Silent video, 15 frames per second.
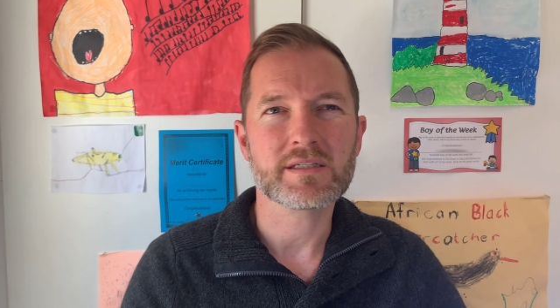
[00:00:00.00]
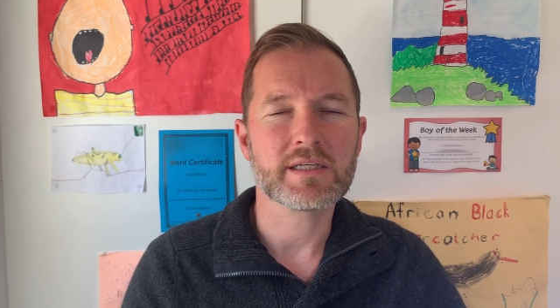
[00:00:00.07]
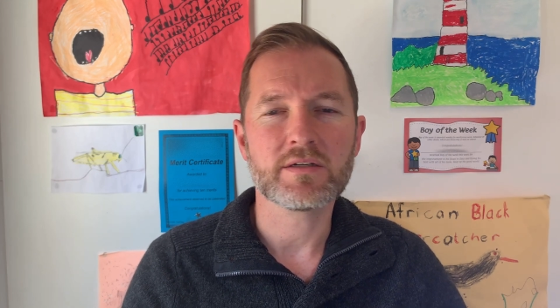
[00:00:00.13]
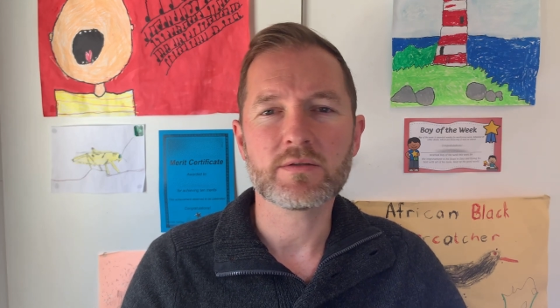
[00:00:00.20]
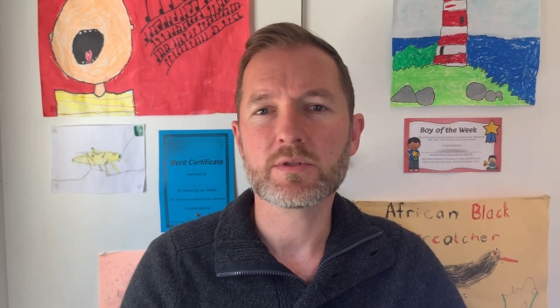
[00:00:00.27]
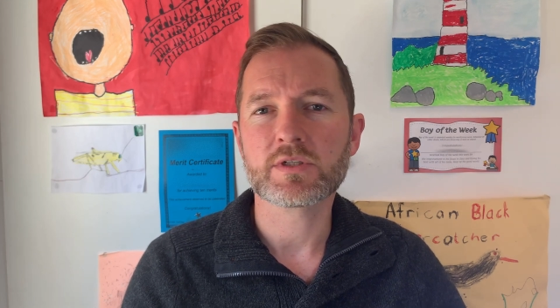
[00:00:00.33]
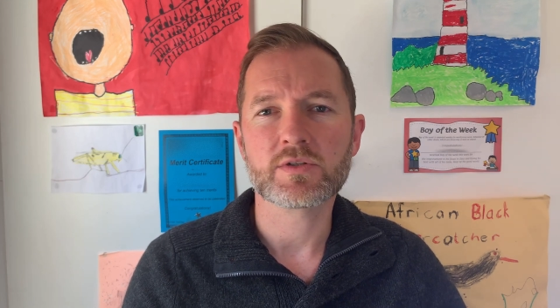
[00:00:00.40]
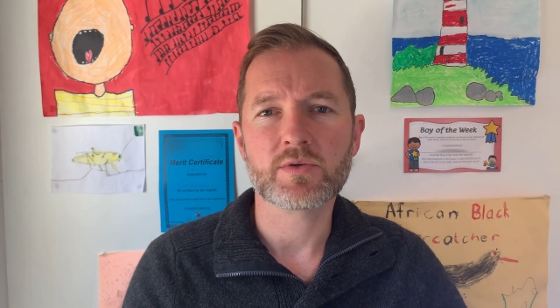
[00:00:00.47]

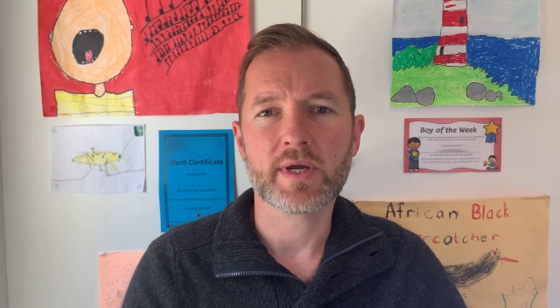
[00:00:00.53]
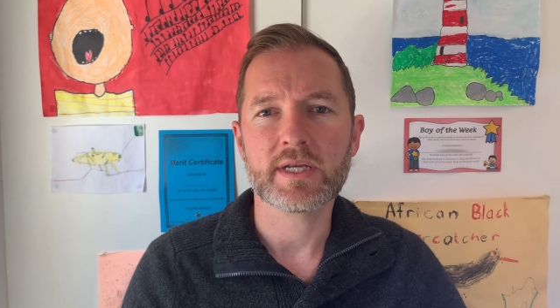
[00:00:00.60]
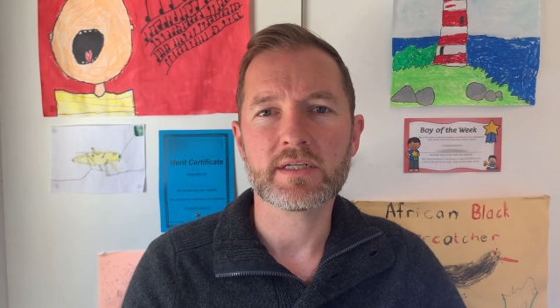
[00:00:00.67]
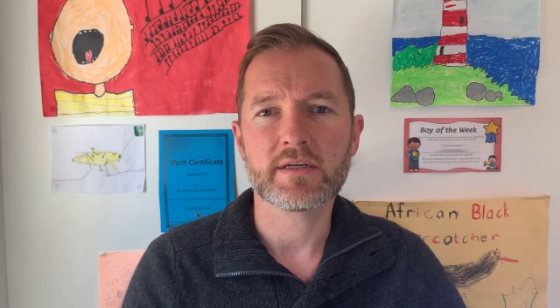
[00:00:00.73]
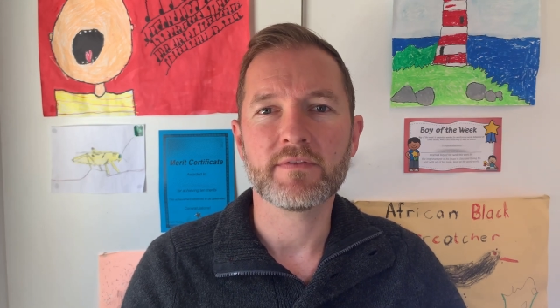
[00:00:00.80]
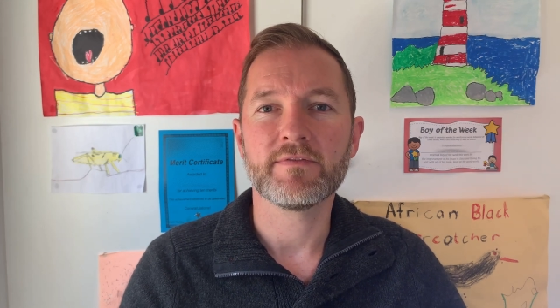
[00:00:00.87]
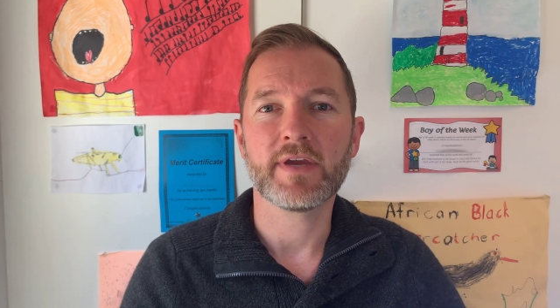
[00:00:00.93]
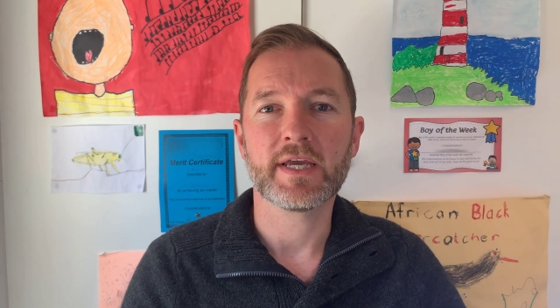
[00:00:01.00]
interest rate
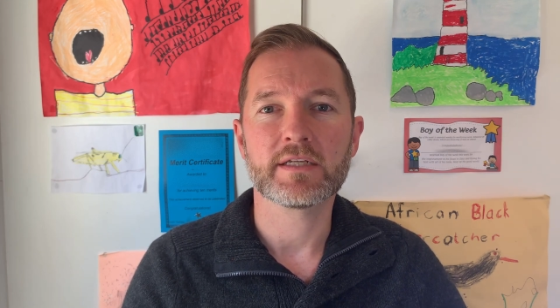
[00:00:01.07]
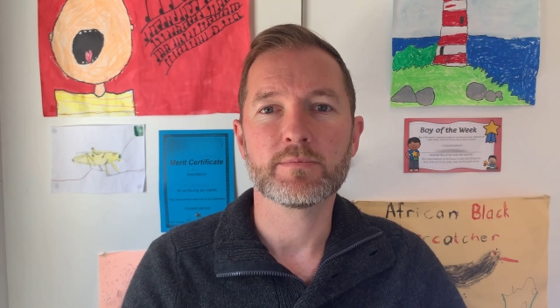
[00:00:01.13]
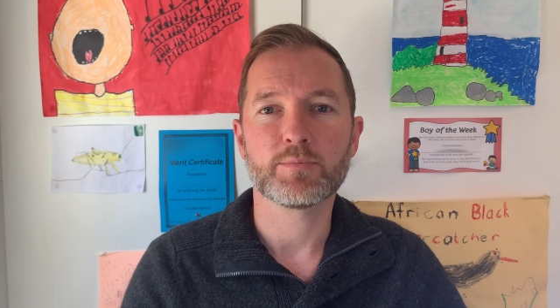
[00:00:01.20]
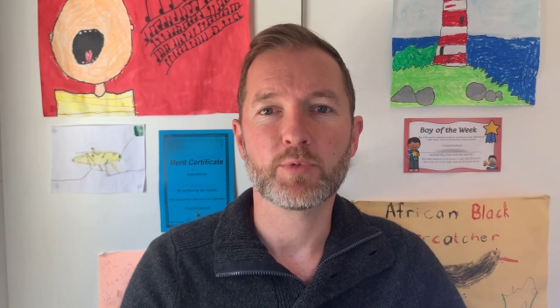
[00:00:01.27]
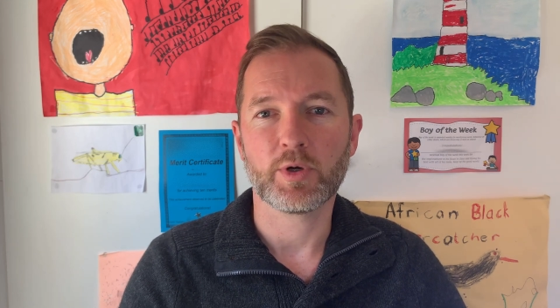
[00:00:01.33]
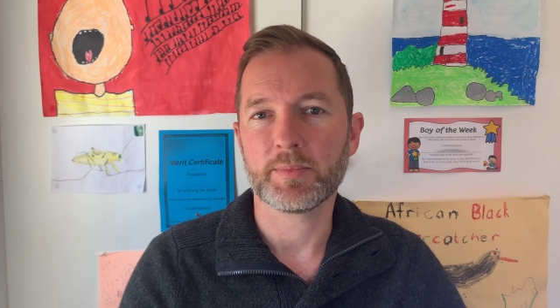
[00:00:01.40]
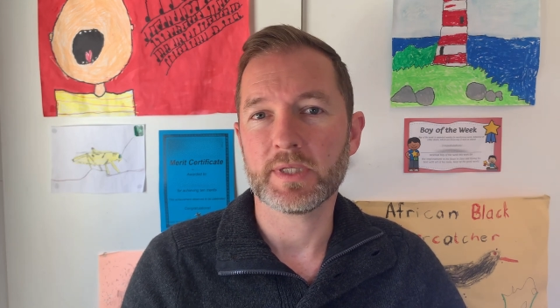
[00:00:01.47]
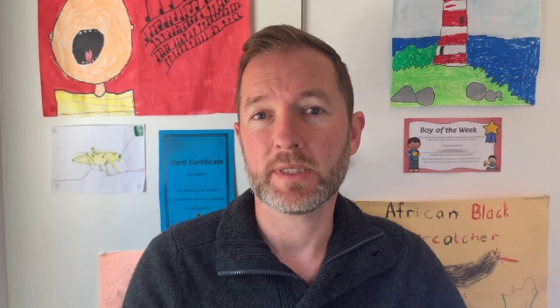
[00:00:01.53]
affect
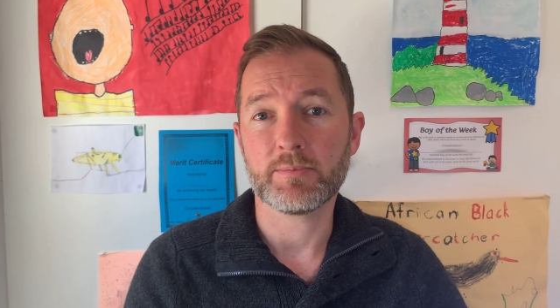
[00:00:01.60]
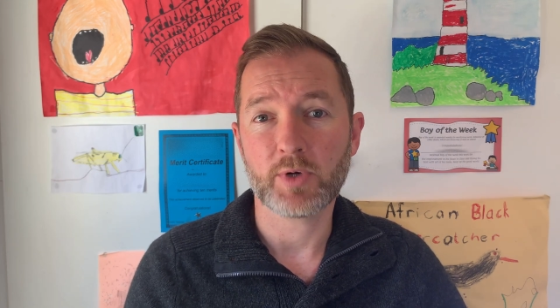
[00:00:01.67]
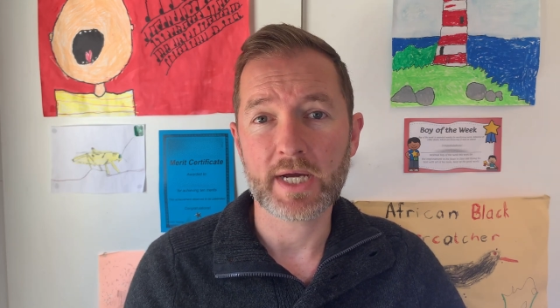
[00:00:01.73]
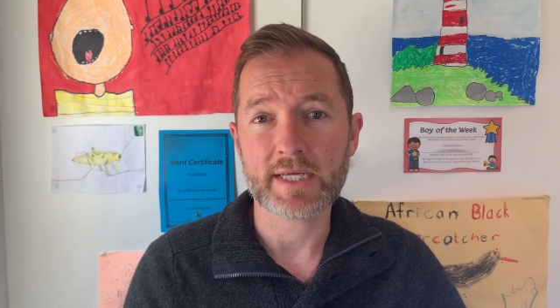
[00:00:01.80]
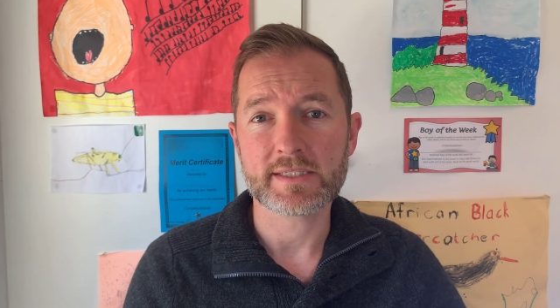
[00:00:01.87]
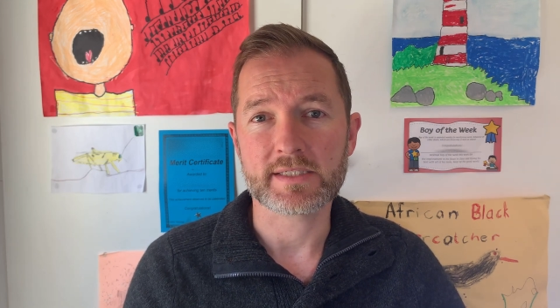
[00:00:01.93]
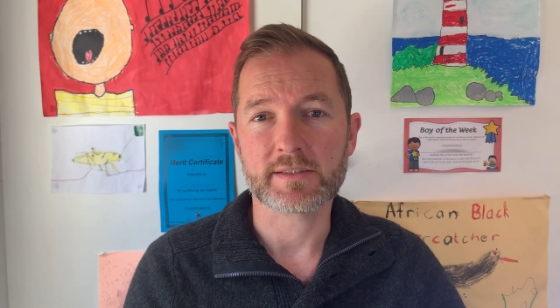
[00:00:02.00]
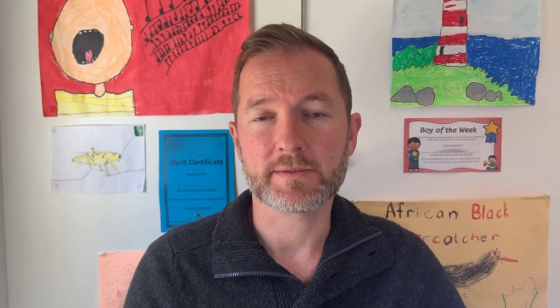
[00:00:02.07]
property
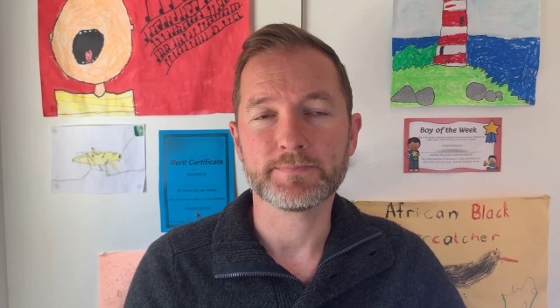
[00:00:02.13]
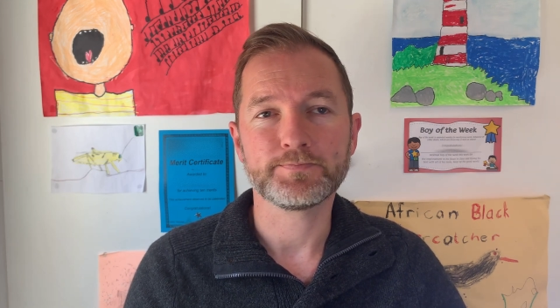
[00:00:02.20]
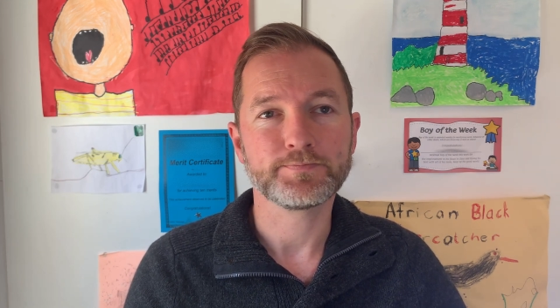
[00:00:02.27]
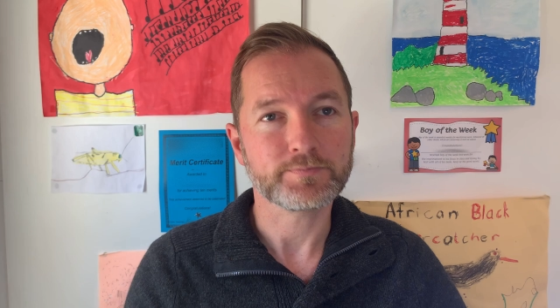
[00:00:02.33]
prices?